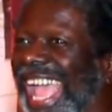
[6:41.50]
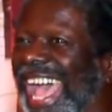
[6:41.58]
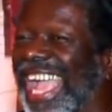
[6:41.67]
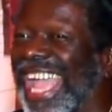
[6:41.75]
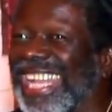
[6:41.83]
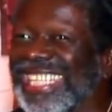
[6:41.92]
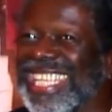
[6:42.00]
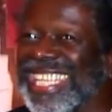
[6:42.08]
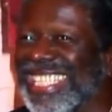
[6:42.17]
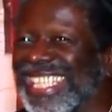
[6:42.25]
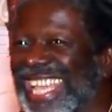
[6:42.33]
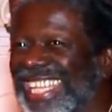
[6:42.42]
I gotta tell
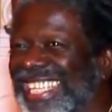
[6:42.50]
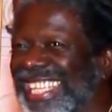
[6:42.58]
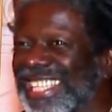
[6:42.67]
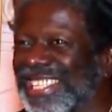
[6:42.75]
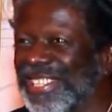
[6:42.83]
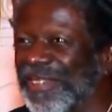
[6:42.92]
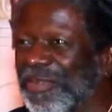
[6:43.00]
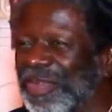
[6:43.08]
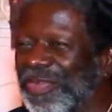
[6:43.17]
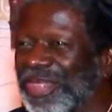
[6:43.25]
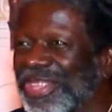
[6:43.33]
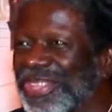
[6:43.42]
you this,
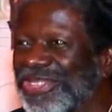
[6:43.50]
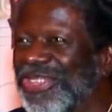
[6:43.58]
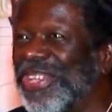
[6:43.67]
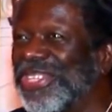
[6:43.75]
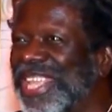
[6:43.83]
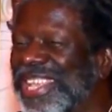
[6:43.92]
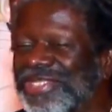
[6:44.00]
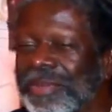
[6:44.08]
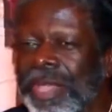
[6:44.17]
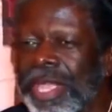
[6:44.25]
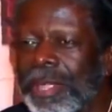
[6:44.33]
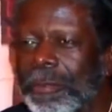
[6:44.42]
So he says to
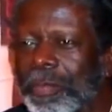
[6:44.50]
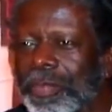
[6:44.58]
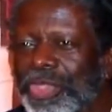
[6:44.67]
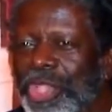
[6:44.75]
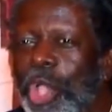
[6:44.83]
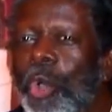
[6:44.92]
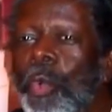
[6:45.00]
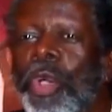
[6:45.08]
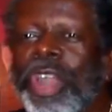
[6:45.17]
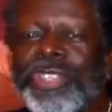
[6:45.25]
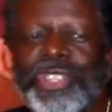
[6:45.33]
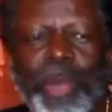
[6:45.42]
me,
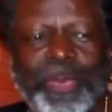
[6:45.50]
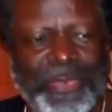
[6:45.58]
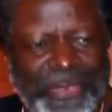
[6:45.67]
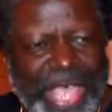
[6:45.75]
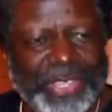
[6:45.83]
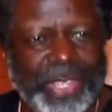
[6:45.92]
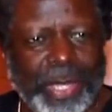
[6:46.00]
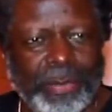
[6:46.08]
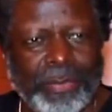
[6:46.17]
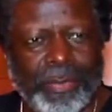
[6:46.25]
what is your profession?